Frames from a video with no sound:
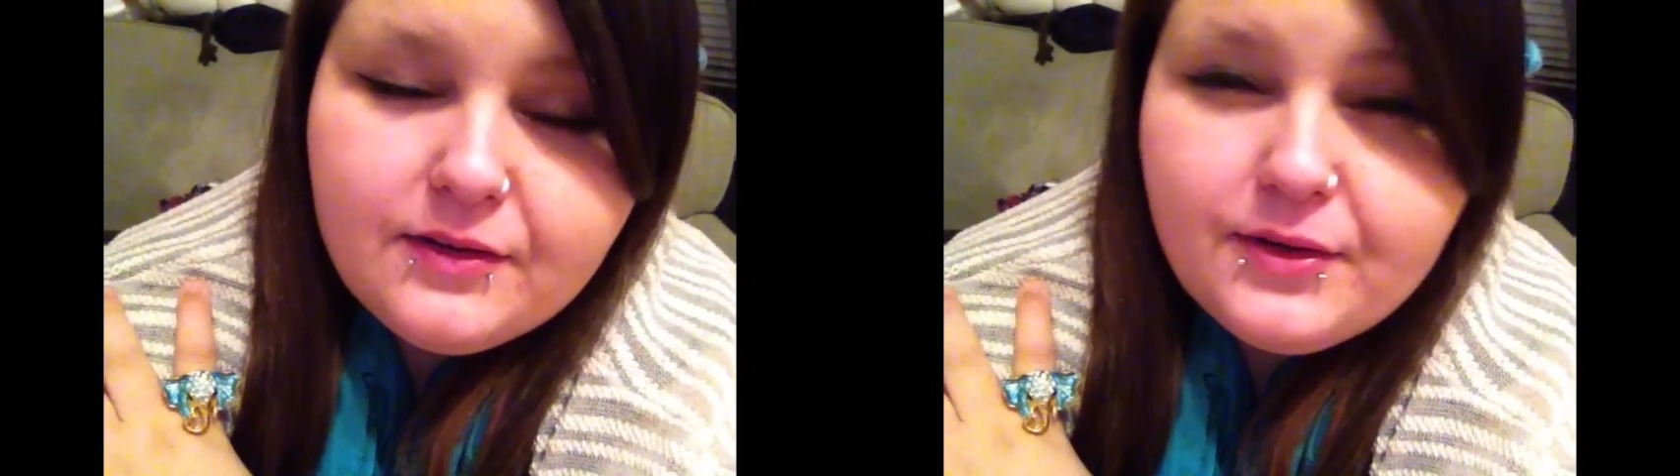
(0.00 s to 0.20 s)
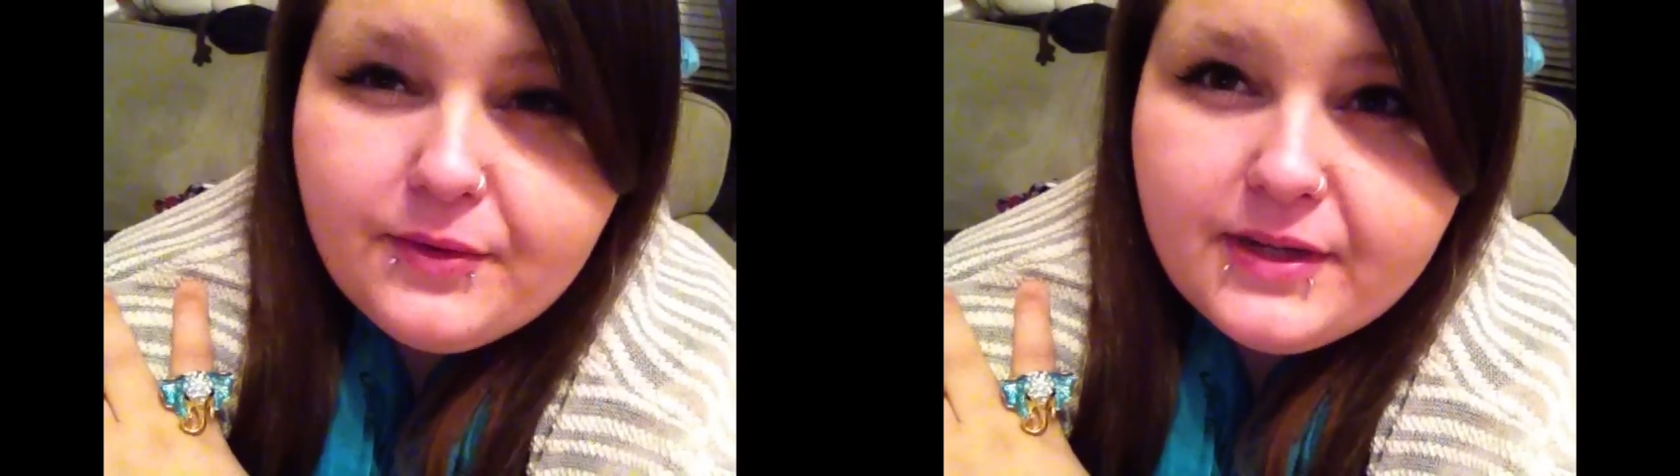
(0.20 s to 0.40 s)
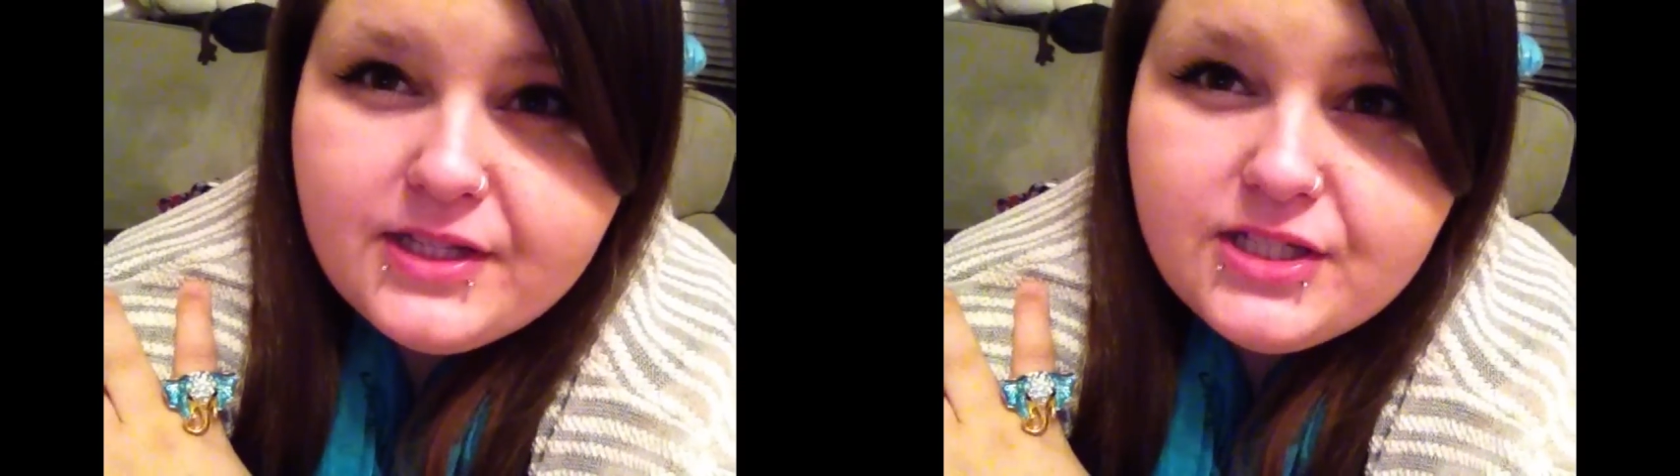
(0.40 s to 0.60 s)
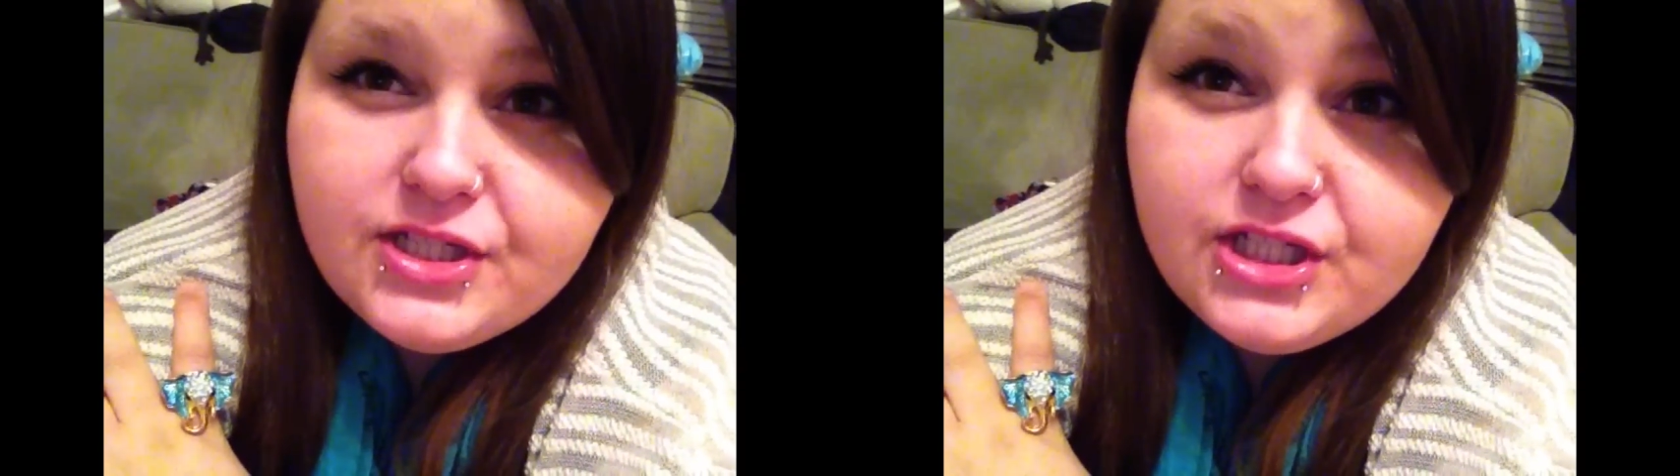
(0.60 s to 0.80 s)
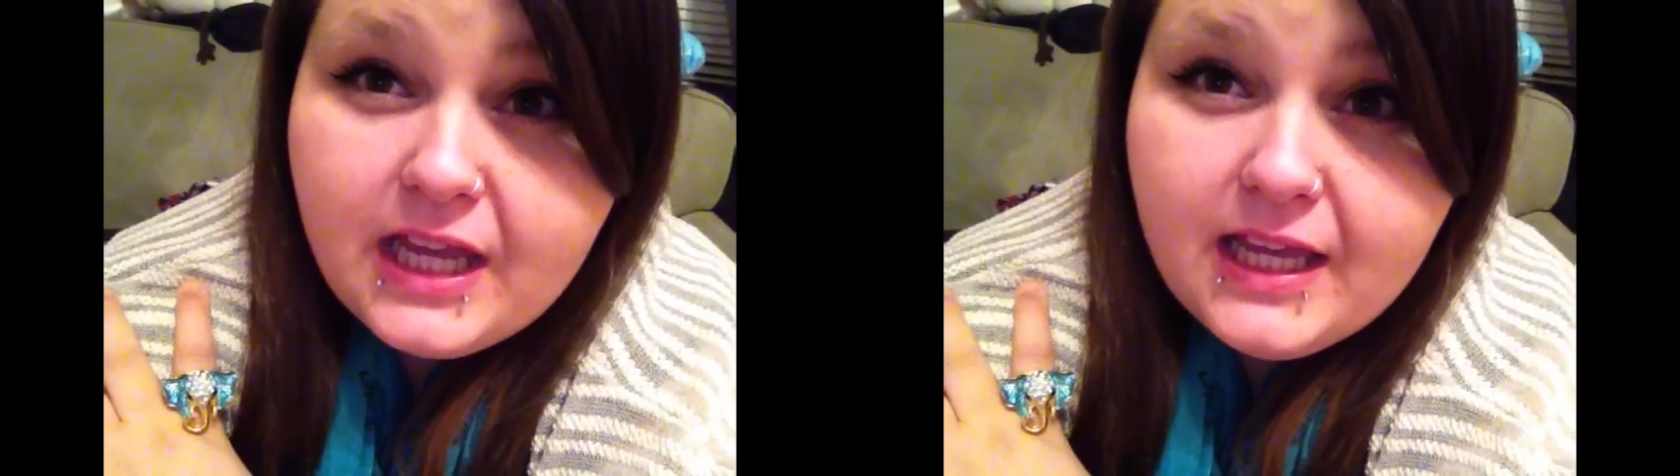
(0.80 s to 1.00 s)
well no, it's a
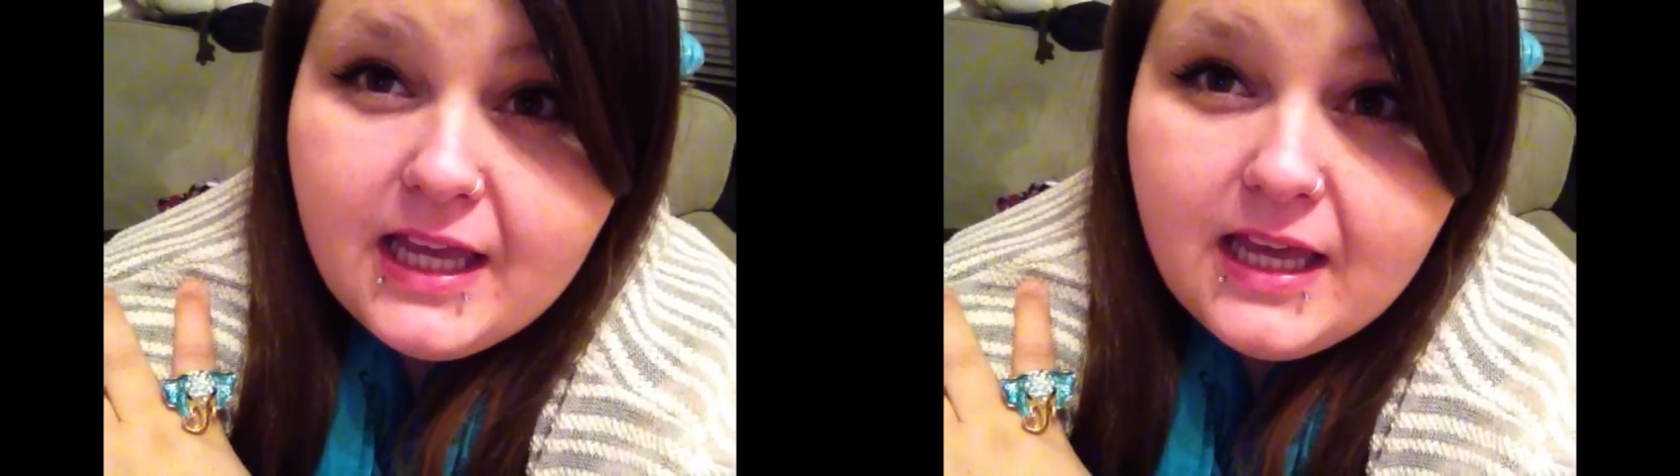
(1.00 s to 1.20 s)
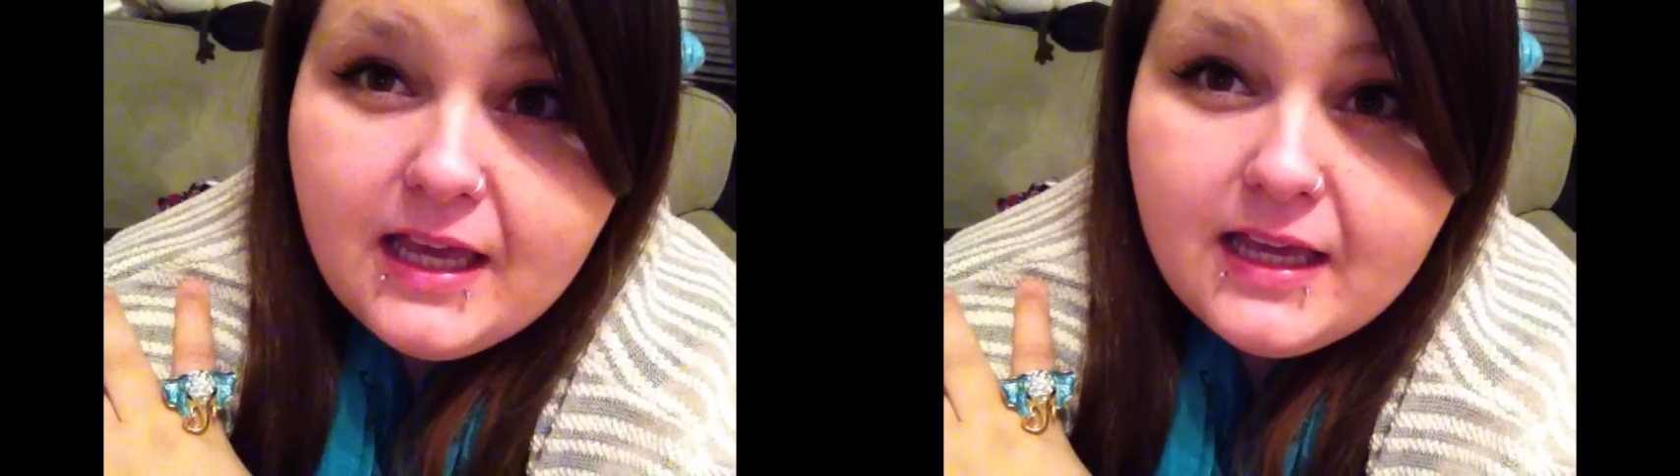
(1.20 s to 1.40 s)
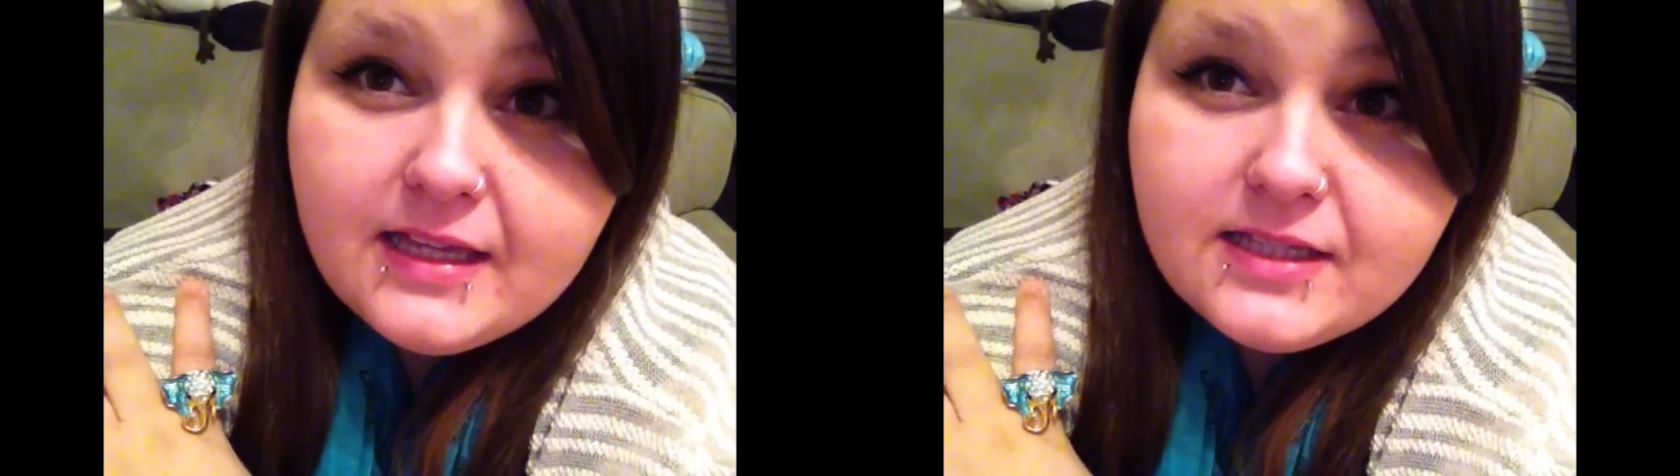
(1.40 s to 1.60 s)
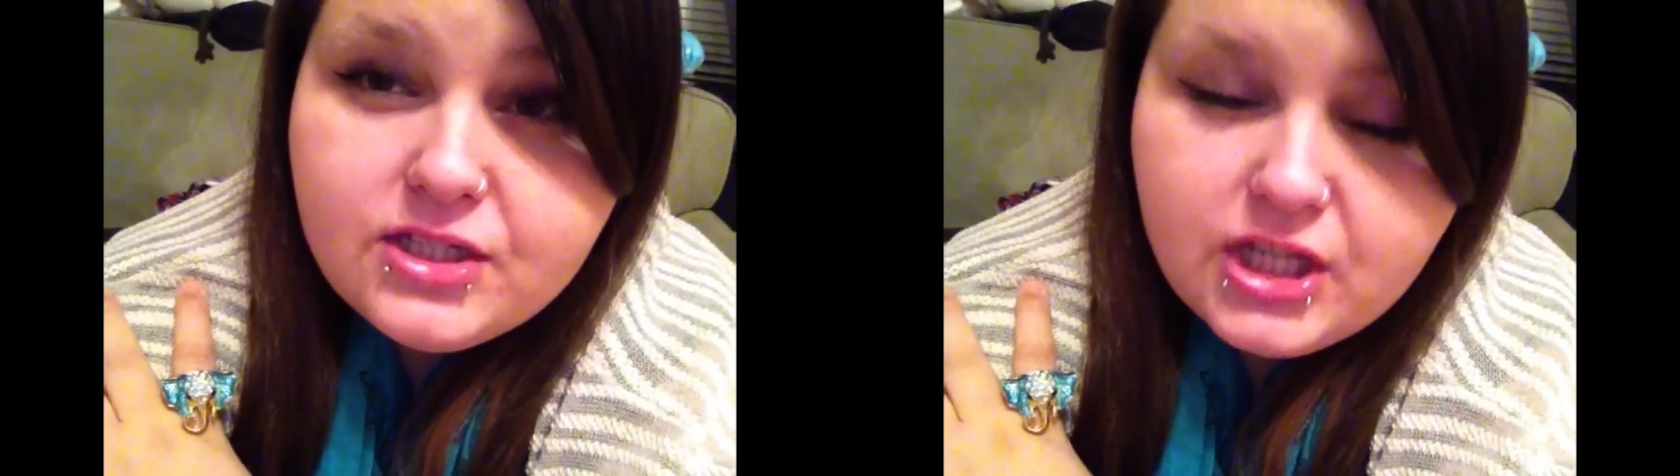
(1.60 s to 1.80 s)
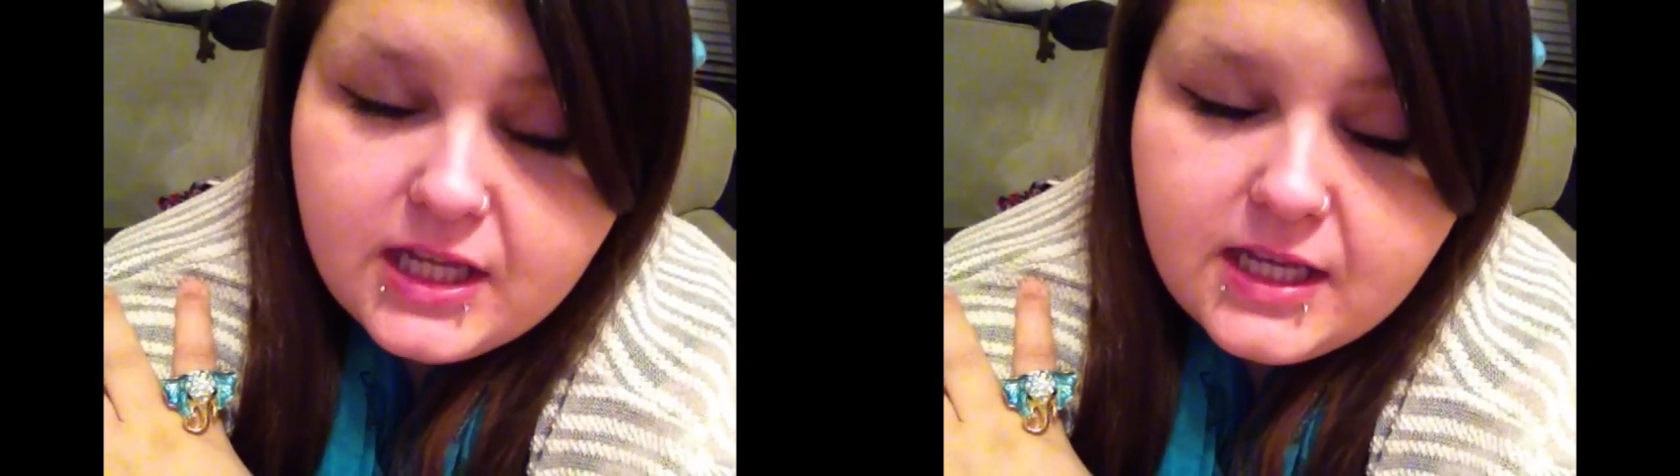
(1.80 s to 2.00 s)
shaky it's a
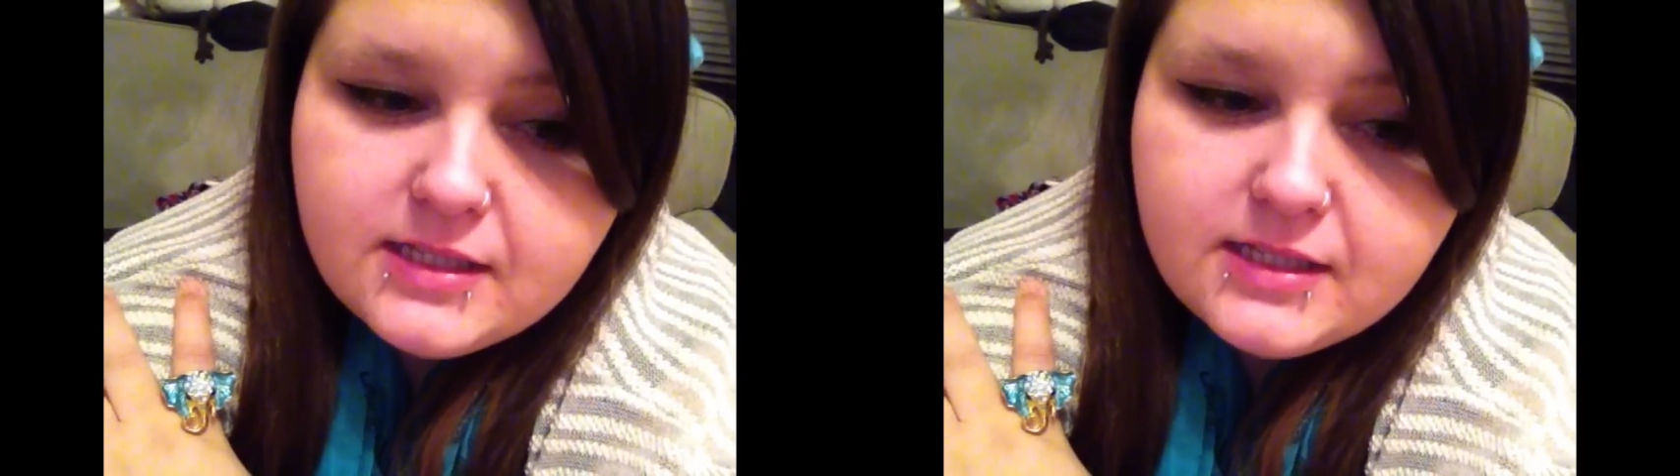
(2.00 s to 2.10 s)
shaky